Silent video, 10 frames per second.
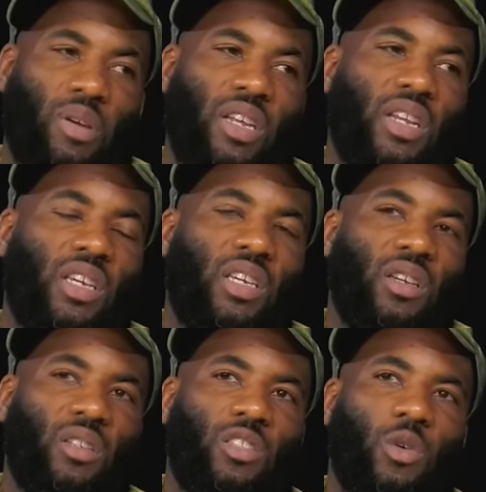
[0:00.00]
But it didn't
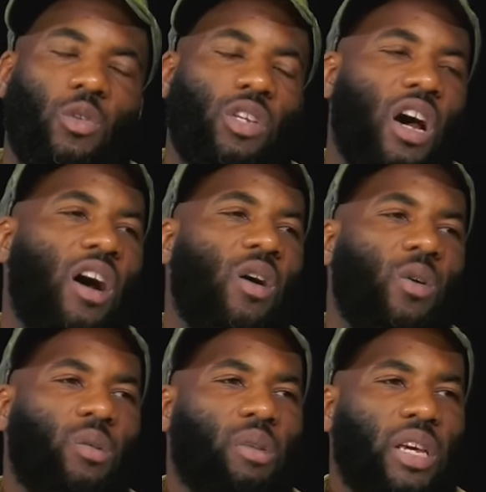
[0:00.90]
kill the soul to
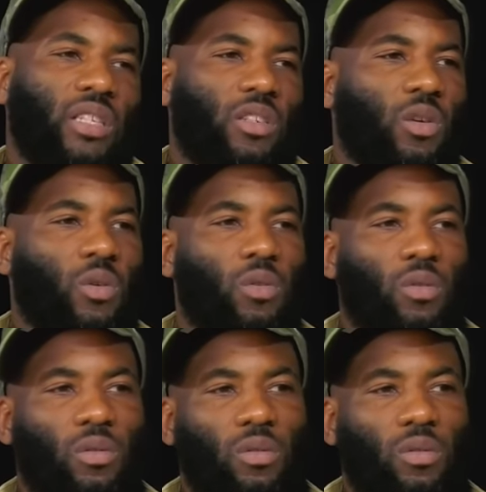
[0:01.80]
all the blacks, though.